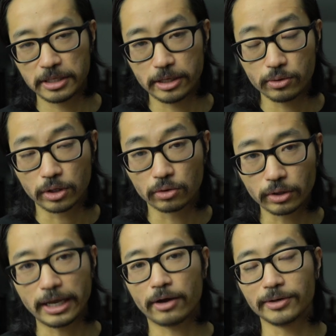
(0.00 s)
something that you can
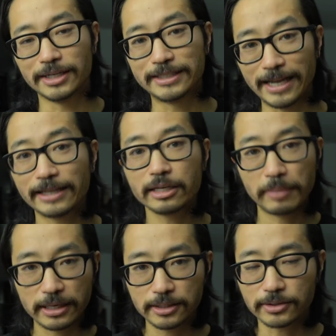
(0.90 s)
look at on a daily
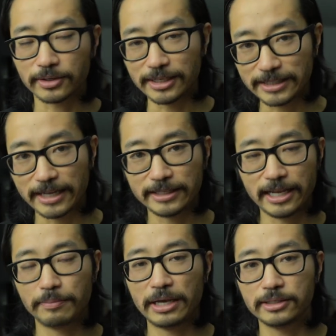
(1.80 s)
basis, on a
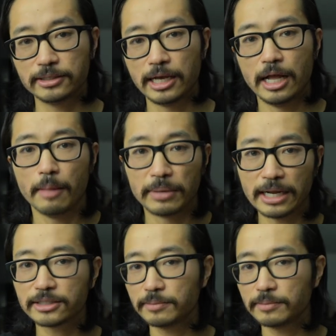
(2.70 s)
day-to-day basis, but not